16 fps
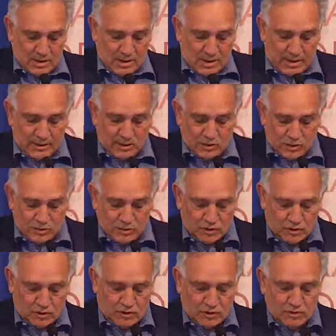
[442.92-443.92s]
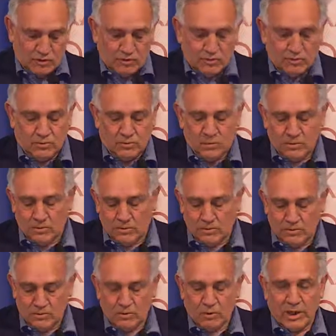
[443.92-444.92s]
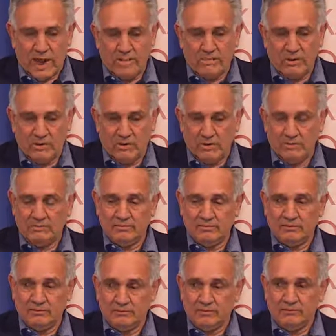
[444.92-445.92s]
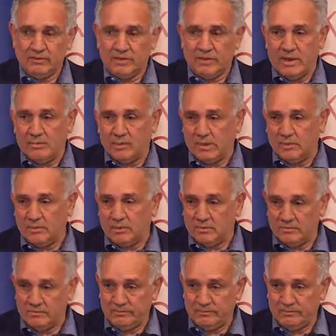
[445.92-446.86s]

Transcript: and it talks to what happened to our people.